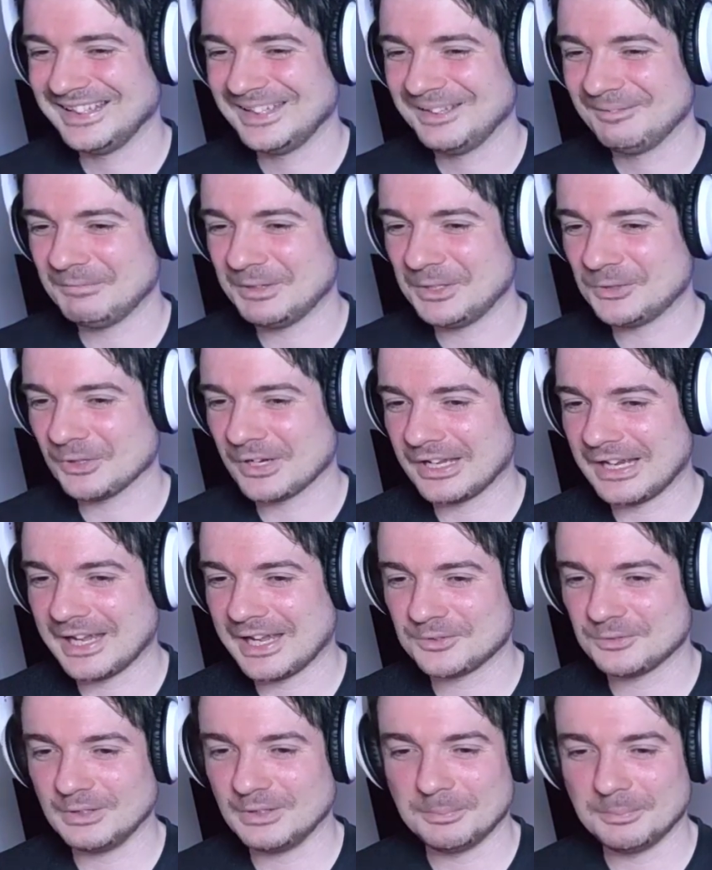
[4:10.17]
Michio can
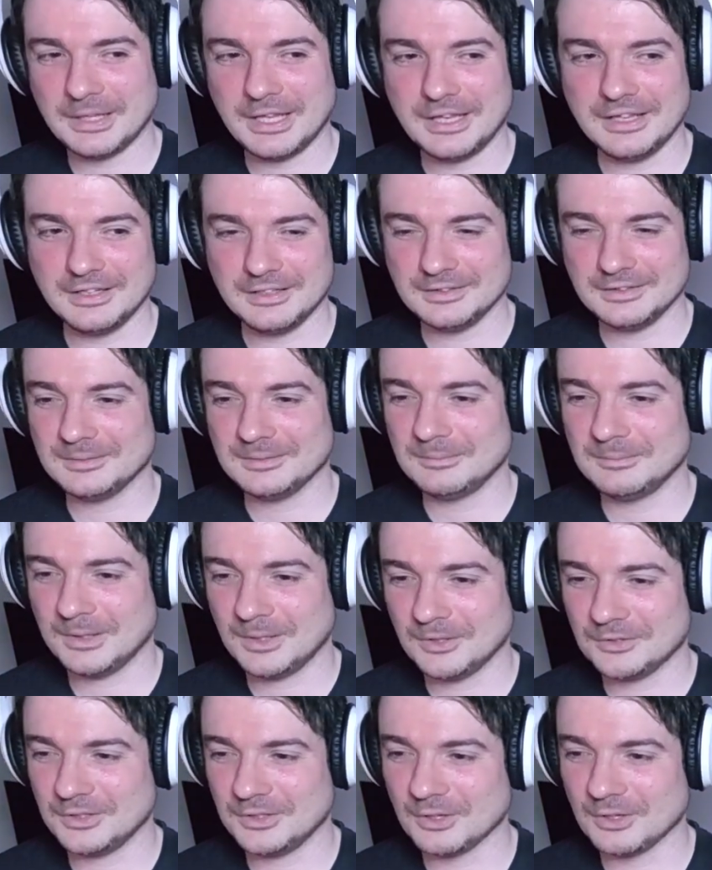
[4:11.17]
actually play it
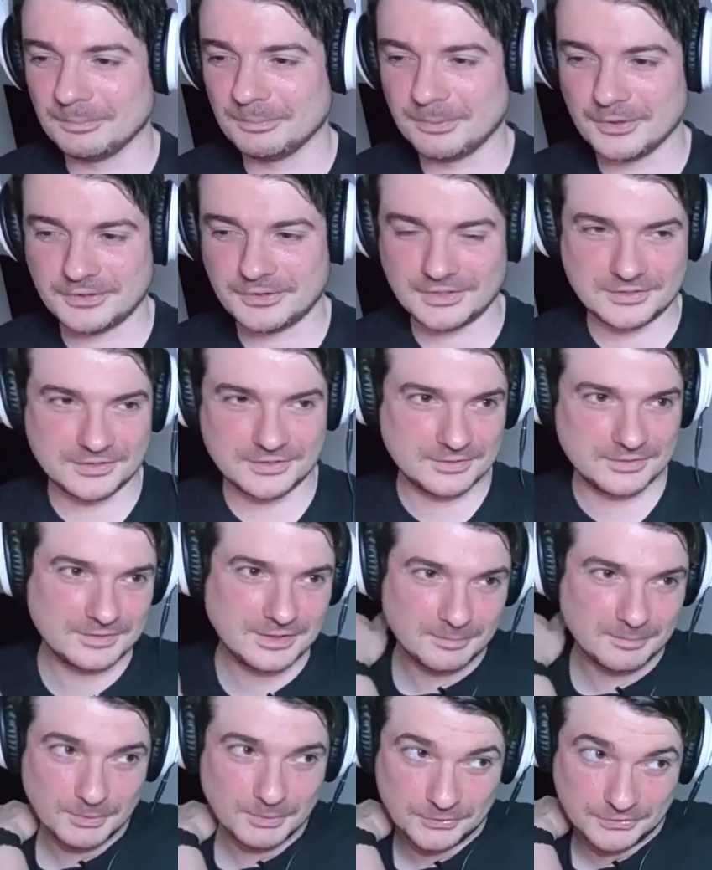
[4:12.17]
because she composes
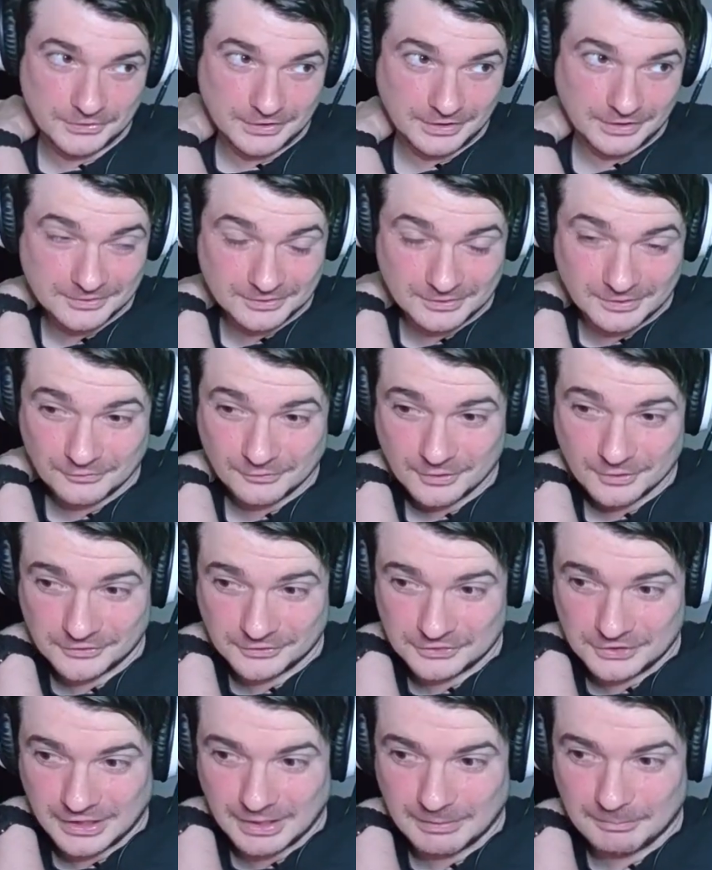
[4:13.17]
their music, so of course
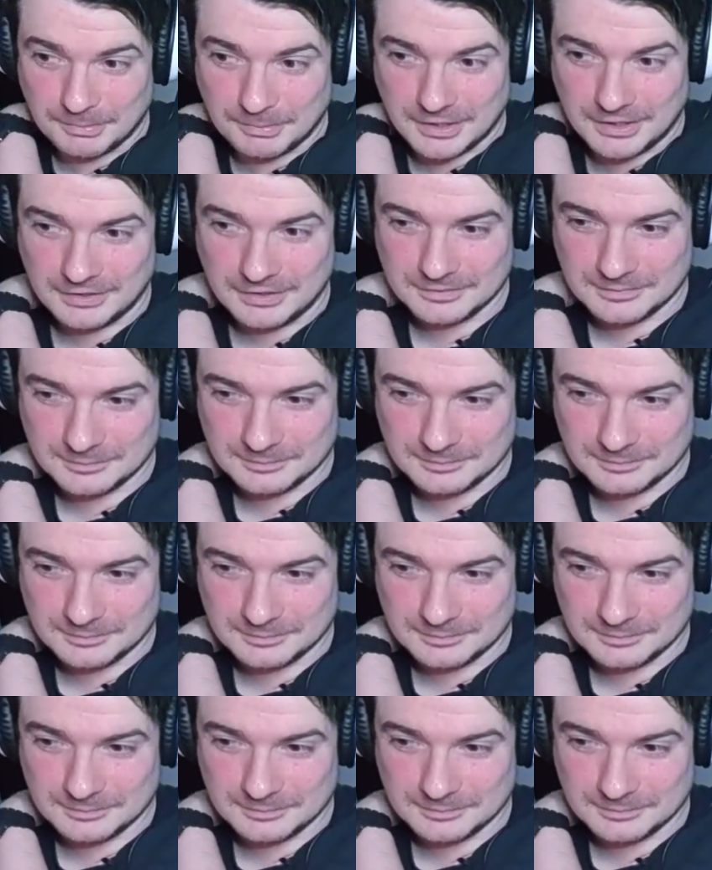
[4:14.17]
she can play it.